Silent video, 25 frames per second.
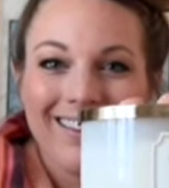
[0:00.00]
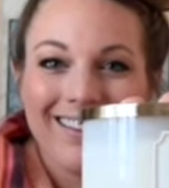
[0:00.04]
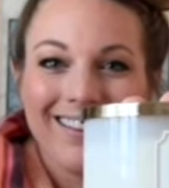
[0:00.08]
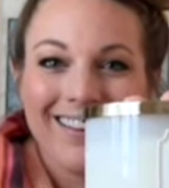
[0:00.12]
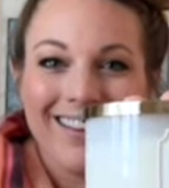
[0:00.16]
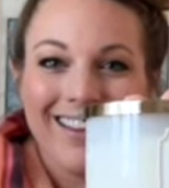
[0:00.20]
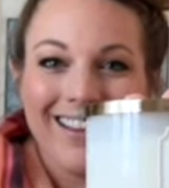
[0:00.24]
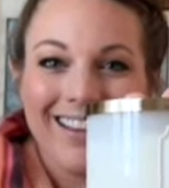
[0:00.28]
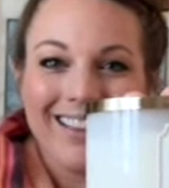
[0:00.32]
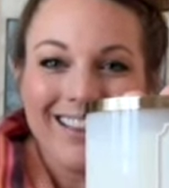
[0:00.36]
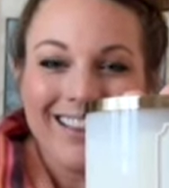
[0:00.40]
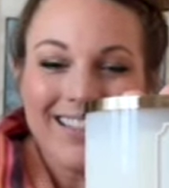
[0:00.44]

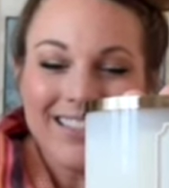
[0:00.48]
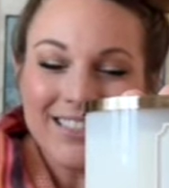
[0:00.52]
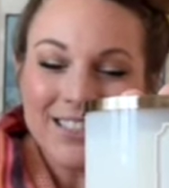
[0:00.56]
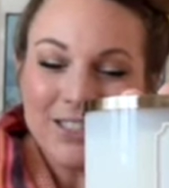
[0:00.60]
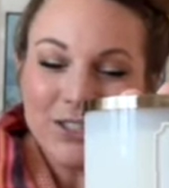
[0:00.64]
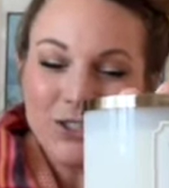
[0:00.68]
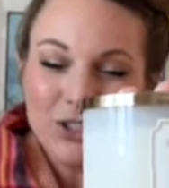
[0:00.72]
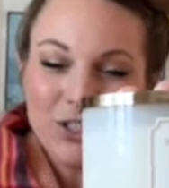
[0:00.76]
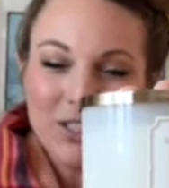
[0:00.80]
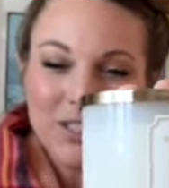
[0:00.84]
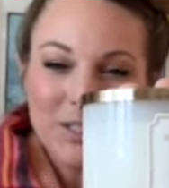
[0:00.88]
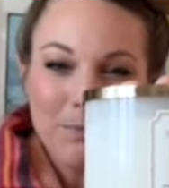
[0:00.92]
and this
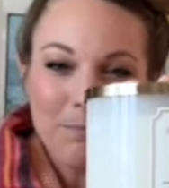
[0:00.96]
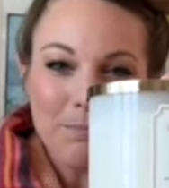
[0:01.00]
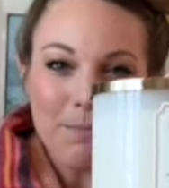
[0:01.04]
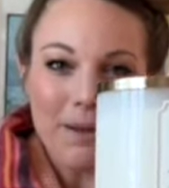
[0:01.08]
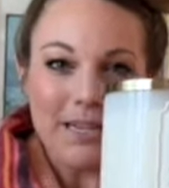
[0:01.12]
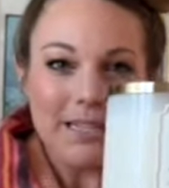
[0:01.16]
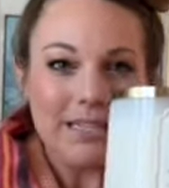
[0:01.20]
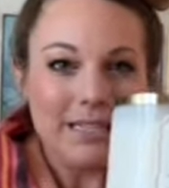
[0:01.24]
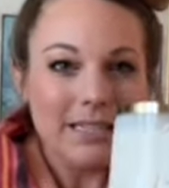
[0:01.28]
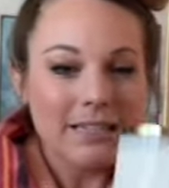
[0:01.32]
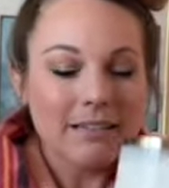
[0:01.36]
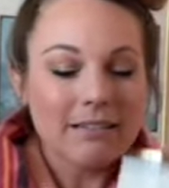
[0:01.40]
is just a
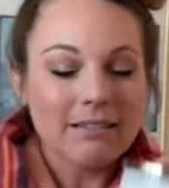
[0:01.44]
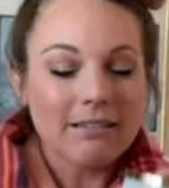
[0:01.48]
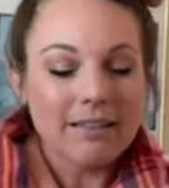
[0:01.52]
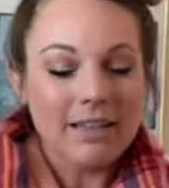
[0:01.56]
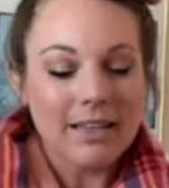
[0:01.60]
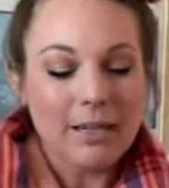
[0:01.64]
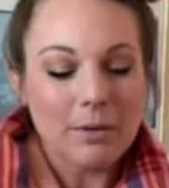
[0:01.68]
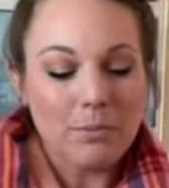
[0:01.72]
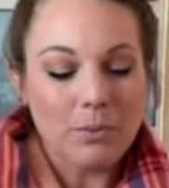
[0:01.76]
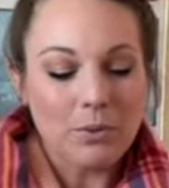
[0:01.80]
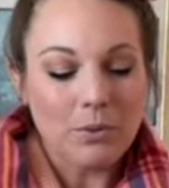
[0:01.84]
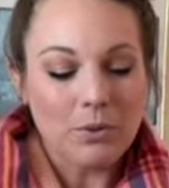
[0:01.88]
basic
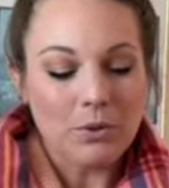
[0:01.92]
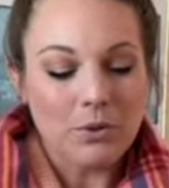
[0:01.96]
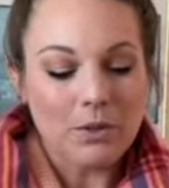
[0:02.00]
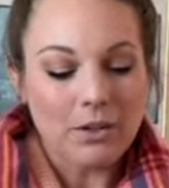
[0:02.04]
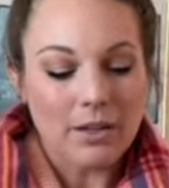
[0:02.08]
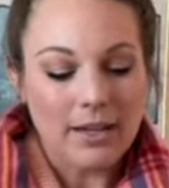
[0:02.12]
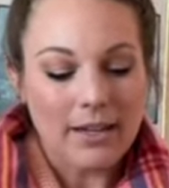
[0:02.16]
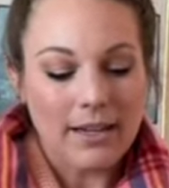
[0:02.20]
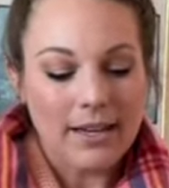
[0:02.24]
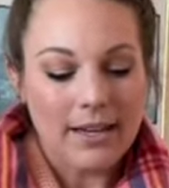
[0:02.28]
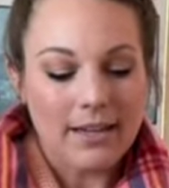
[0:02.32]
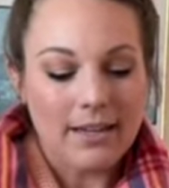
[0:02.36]

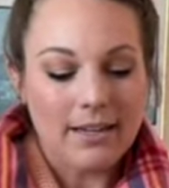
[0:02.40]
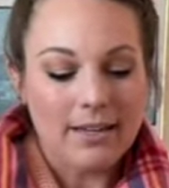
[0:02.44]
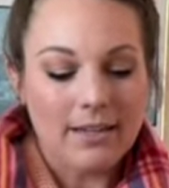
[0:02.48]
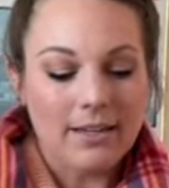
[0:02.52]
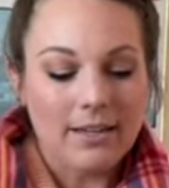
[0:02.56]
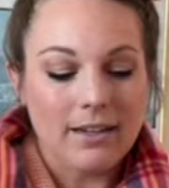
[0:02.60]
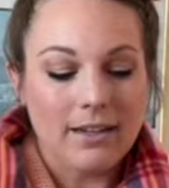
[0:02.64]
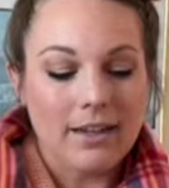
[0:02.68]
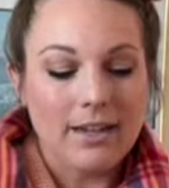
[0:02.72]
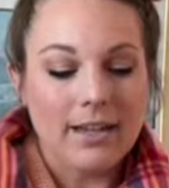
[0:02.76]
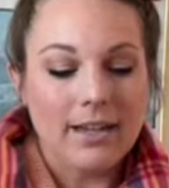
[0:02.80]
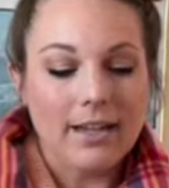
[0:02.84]
label,
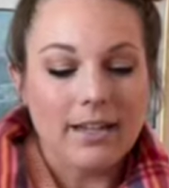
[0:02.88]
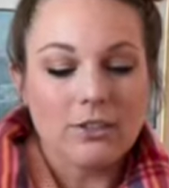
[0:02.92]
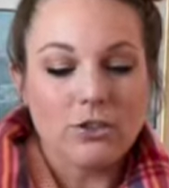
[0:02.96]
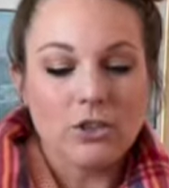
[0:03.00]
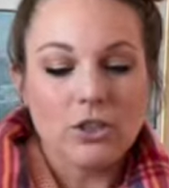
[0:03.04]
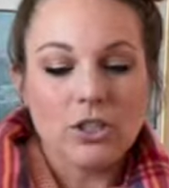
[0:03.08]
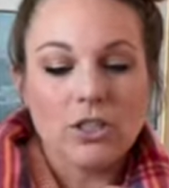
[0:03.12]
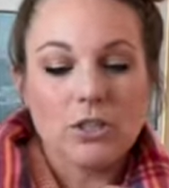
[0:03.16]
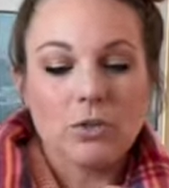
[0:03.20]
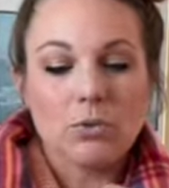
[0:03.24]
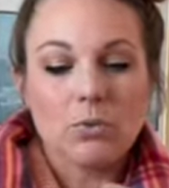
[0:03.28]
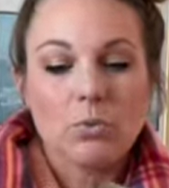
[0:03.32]
and again,
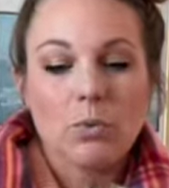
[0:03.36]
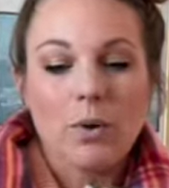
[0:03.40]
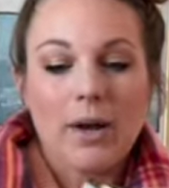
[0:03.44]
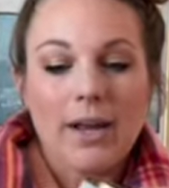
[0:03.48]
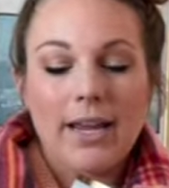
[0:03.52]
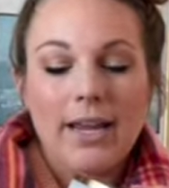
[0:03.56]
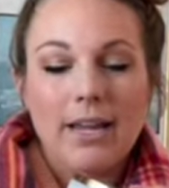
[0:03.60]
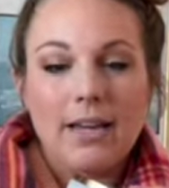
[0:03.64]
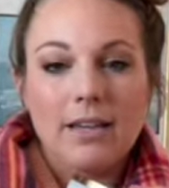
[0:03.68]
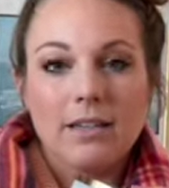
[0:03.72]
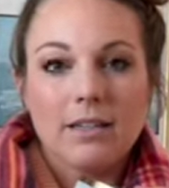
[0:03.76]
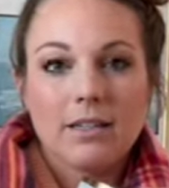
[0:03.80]
just a
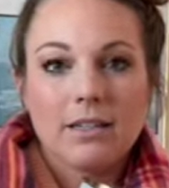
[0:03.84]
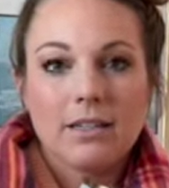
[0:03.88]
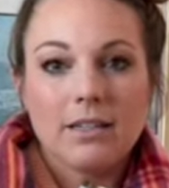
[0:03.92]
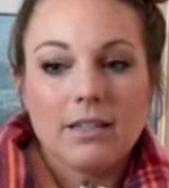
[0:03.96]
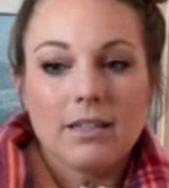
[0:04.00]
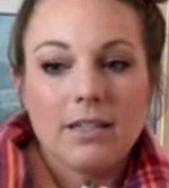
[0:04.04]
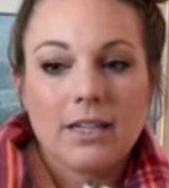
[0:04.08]
white,